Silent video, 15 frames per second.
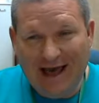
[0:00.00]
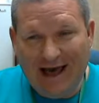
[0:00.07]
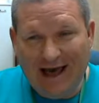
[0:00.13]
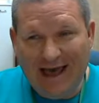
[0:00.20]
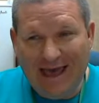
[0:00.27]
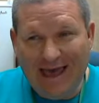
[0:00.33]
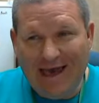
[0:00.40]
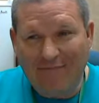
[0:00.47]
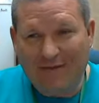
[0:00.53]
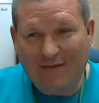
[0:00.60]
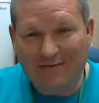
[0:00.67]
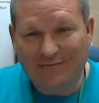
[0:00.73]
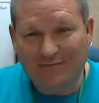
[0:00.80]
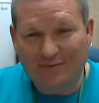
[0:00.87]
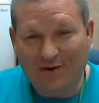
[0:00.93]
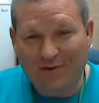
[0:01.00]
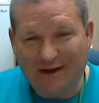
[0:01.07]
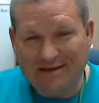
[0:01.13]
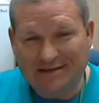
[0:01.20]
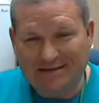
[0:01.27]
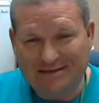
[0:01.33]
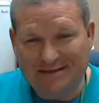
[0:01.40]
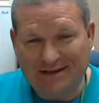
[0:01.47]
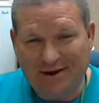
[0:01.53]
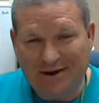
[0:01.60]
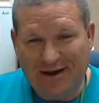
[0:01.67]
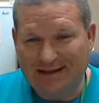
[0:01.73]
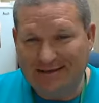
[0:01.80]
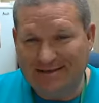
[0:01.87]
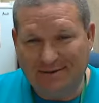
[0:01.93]
I have these 3 questions, can you
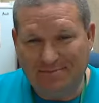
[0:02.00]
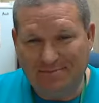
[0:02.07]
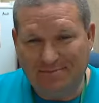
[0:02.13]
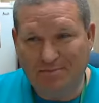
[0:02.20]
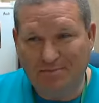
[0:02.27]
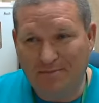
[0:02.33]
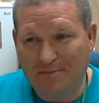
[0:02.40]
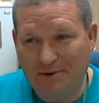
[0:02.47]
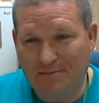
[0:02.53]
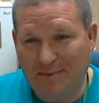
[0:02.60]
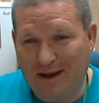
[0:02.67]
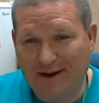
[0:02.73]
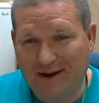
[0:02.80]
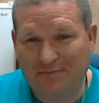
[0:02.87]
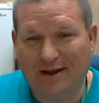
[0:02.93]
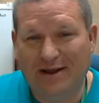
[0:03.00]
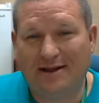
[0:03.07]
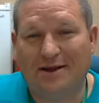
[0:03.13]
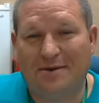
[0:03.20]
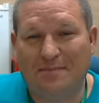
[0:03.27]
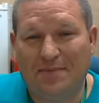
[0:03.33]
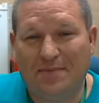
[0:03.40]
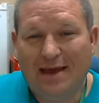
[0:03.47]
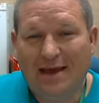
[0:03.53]
answer them? Boom, boom, boom, I can read them.